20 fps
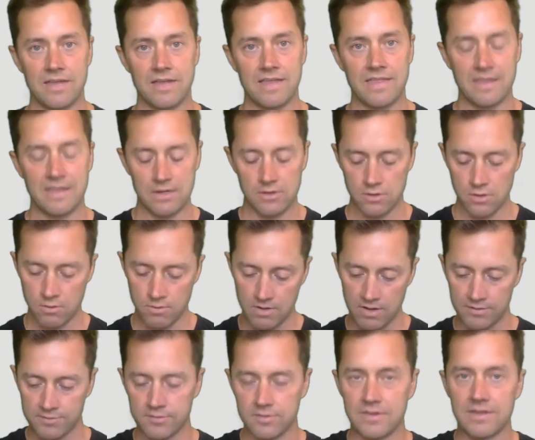and they know
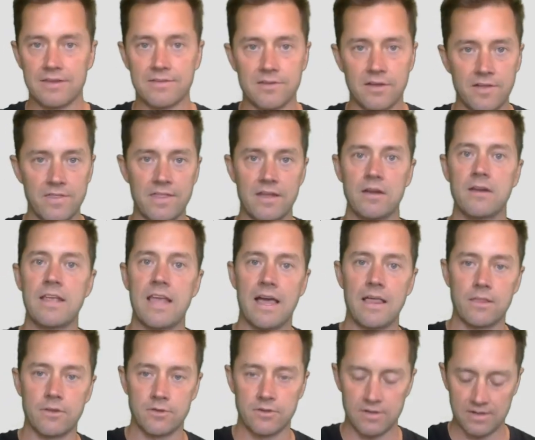also that it's on their
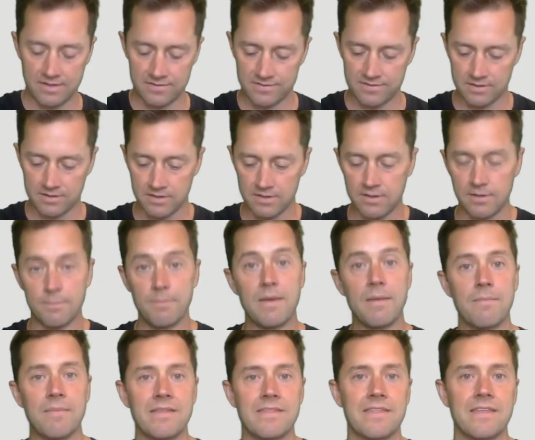calendar and it's a
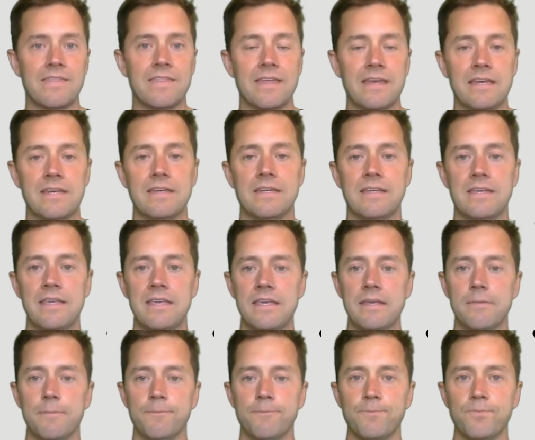commitment that they need to
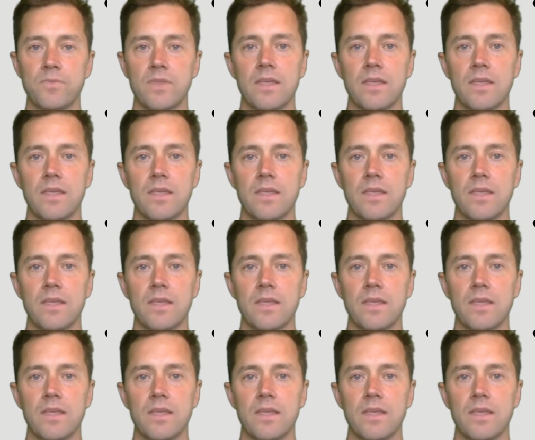keep.